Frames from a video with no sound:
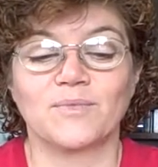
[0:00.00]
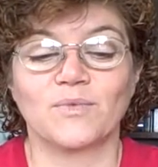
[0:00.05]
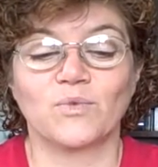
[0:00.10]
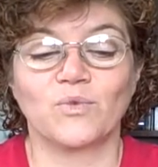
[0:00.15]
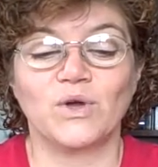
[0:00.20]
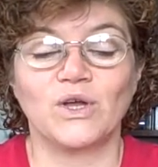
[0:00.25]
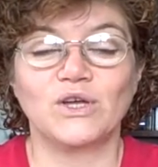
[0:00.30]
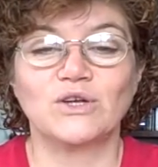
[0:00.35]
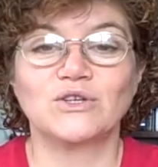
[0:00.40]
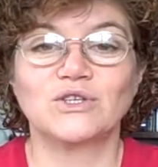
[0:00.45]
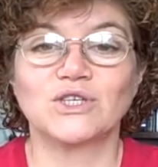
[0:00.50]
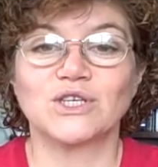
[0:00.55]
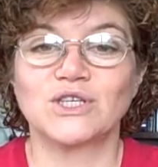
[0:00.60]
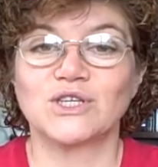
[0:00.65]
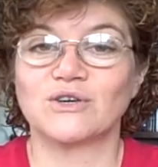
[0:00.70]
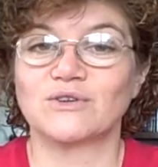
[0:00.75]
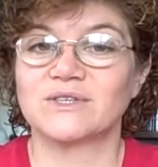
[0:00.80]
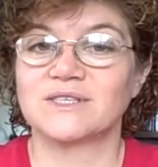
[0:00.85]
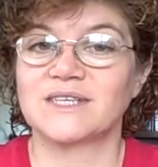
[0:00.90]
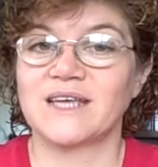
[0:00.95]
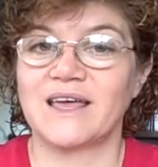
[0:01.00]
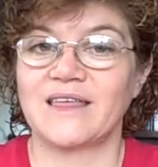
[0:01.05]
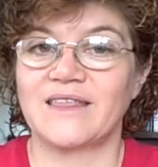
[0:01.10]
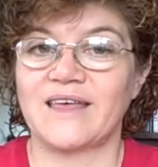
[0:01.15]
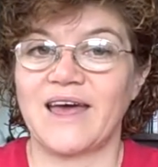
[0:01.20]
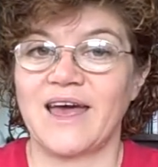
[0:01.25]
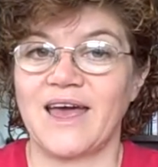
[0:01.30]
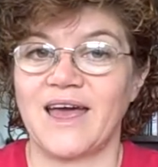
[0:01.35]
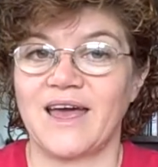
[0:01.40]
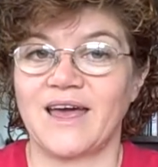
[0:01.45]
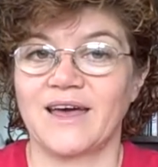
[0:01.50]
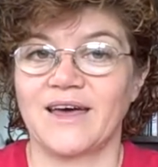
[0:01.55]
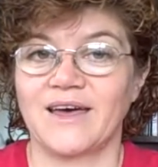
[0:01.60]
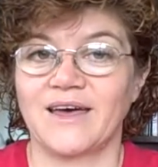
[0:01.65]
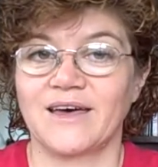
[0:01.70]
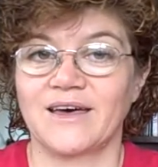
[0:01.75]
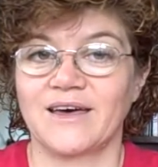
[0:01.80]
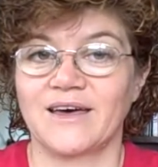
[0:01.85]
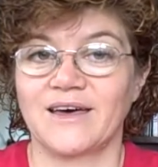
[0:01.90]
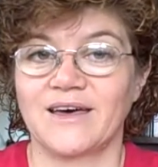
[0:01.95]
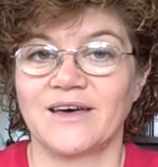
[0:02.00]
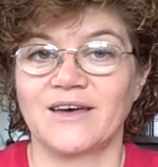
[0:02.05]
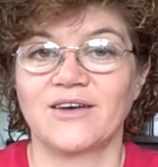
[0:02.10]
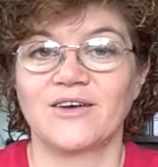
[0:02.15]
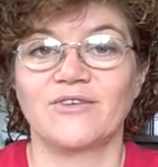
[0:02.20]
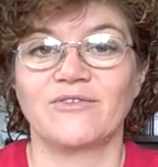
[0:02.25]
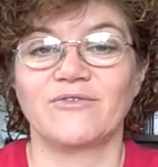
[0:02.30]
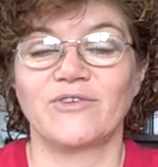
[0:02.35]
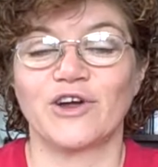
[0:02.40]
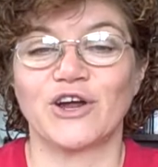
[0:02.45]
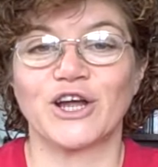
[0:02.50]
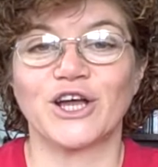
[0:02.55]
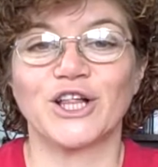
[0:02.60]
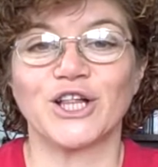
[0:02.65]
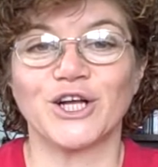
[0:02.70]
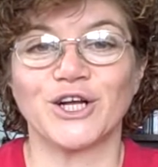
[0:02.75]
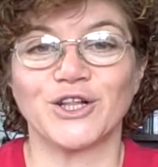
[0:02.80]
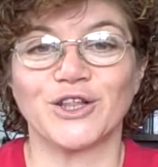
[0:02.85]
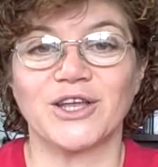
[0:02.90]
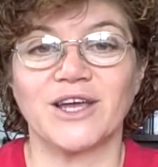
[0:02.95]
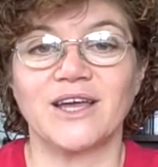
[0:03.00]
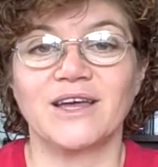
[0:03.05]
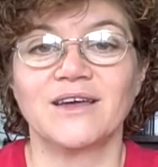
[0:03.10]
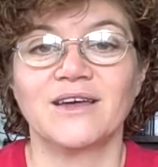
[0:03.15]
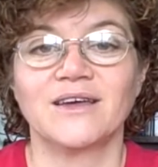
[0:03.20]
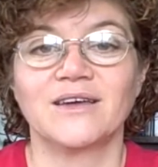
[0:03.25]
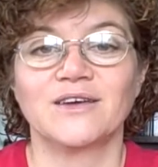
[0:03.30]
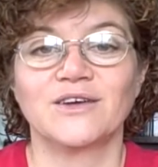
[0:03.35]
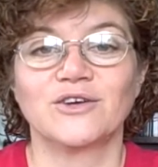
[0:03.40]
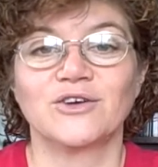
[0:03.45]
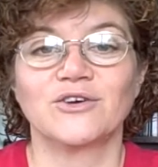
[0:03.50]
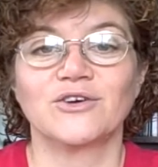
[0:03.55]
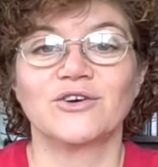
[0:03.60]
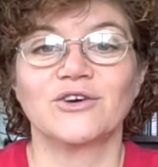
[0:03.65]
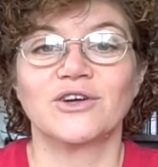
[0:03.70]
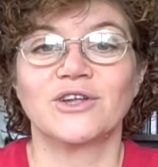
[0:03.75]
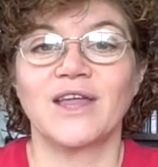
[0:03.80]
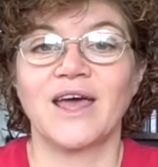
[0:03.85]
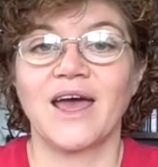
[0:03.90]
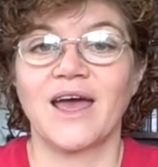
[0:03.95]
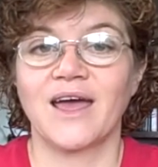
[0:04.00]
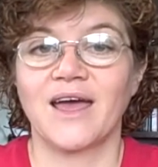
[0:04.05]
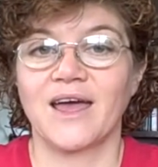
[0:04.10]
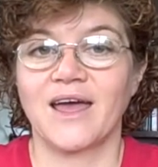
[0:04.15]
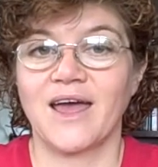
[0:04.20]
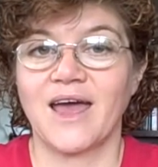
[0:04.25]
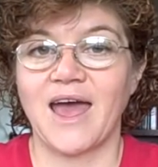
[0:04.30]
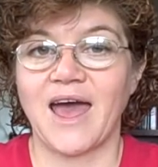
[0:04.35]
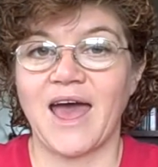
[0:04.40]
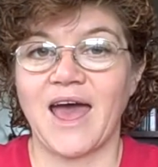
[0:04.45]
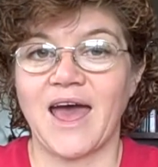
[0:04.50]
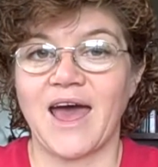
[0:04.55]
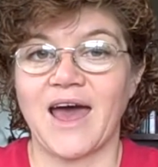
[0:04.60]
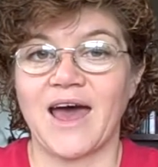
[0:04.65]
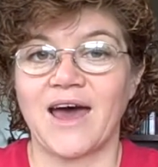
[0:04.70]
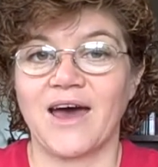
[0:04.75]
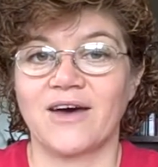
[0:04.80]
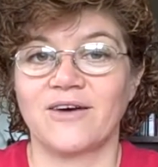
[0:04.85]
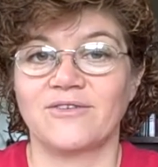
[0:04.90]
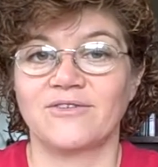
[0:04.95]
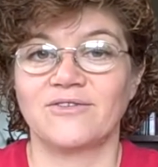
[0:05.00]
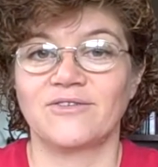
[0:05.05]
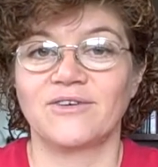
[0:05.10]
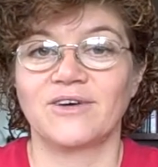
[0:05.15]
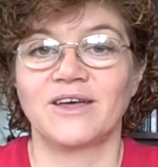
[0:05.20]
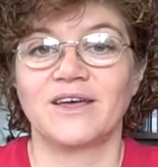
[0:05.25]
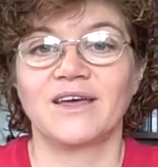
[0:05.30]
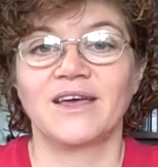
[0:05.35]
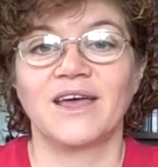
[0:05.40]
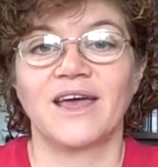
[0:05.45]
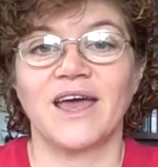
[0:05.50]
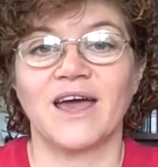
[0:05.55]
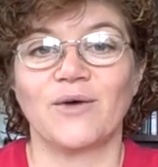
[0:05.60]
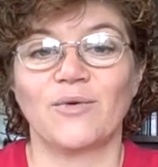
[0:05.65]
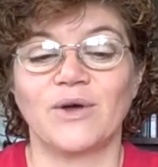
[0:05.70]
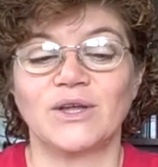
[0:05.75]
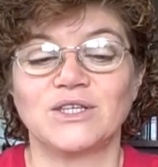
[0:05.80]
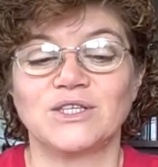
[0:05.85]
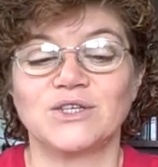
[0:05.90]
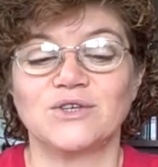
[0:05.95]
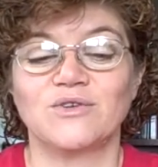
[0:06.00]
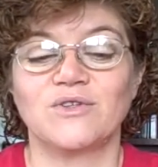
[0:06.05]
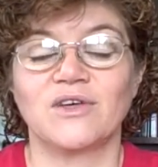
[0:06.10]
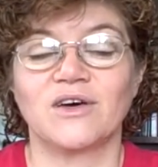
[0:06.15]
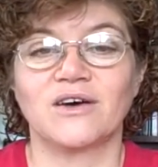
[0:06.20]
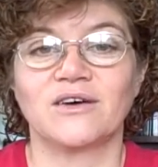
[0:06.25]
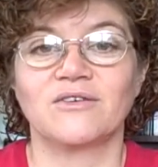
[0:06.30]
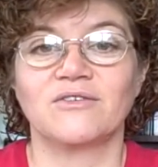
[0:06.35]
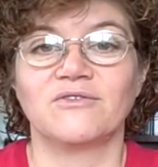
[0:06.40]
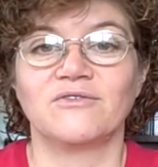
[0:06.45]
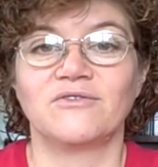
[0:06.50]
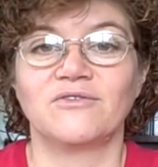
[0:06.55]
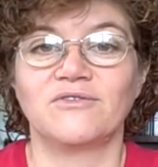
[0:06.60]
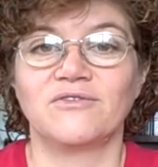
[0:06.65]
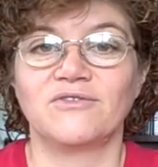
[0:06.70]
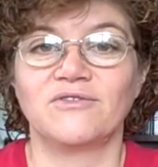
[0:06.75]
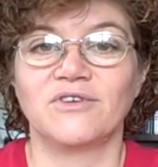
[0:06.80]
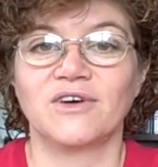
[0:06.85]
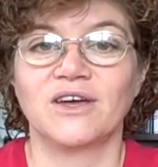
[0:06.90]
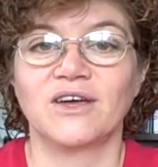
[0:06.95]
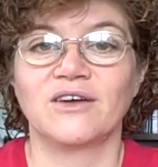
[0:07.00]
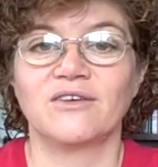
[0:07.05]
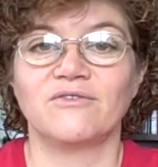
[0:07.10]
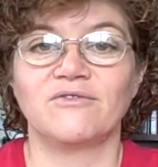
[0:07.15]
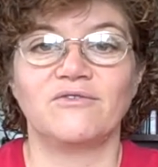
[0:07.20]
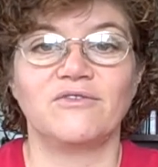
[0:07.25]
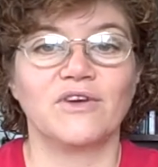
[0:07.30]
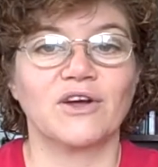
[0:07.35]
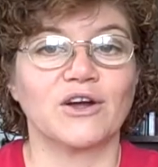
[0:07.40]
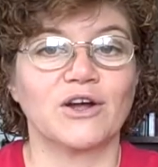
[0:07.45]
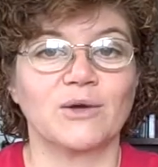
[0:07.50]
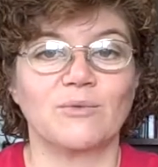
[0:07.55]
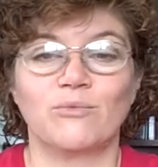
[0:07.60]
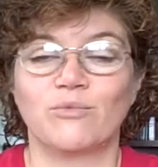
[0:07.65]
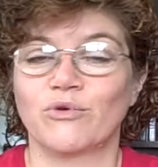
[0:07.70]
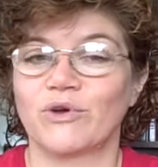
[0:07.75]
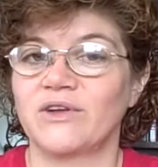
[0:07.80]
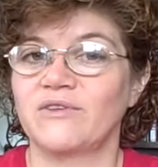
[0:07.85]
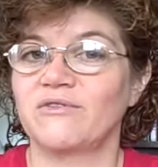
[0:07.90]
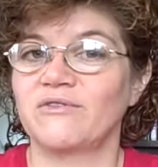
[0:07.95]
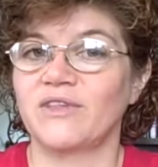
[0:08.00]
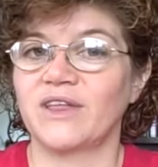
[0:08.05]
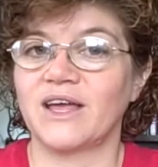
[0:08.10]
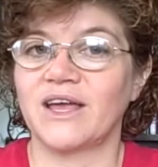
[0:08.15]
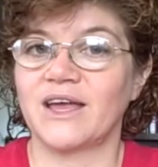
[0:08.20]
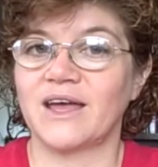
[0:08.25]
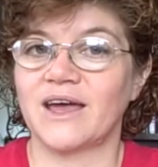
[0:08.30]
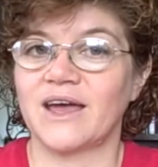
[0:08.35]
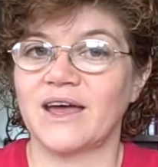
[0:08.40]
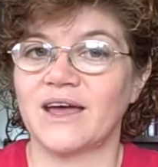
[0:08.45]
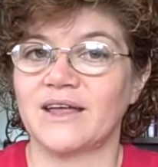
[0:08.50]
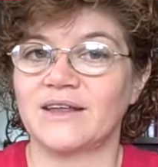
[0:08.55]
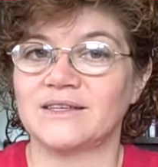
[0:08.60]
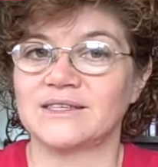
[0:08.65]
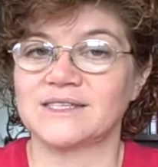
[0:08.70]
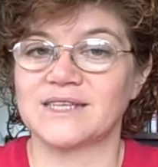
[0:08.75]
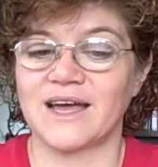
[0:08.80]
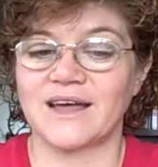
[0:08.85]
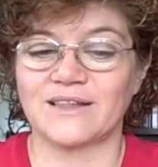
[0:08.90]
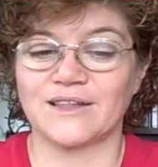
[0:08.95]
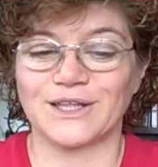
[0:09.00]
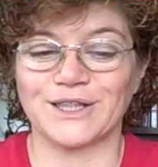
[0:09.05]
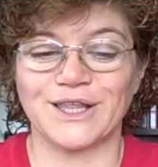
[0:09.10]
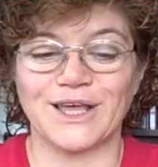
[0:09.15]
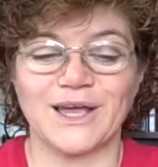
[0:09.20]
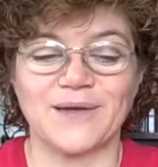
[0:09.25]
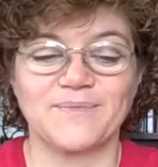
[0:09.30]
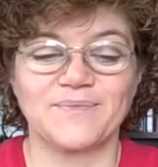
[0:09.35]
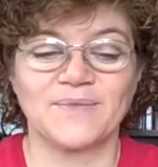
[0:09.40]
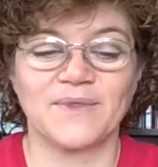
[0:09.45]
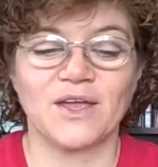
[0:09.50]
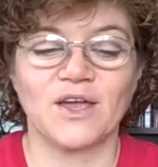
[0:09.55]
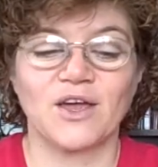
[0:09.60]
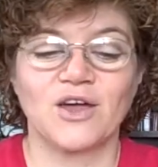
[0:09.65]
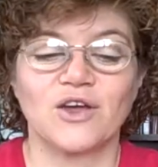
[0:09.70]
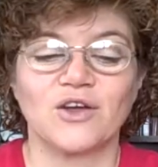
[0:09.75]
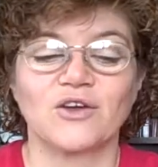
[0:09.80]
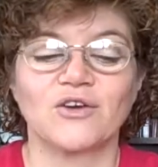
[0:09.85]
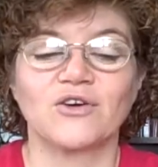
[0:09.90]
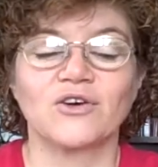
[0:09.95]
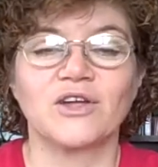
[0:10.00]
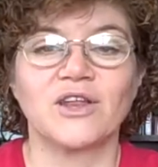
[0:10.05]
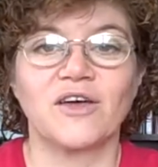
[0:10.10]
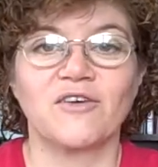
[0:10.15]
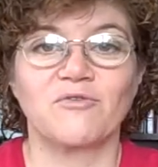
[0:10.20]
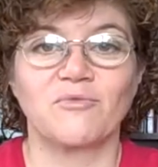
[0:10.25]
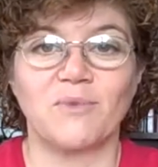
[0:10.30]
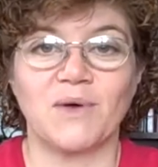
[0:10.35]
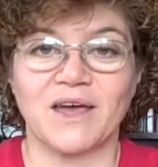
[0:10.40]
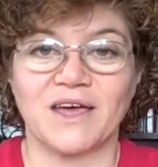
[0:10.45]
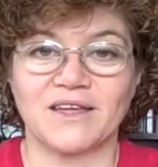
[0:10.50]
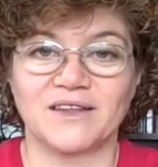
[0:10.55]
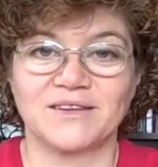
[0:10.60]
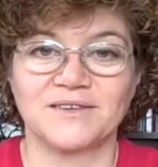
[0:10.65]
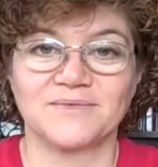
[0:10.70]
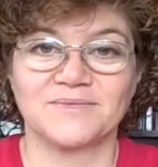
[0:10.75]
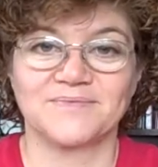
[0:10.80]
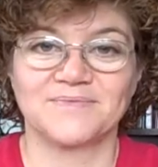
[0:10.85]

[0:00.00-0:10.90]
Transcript: We usually don't say the very clearly. Could have, and we do the v very briefly and silently. Could have been.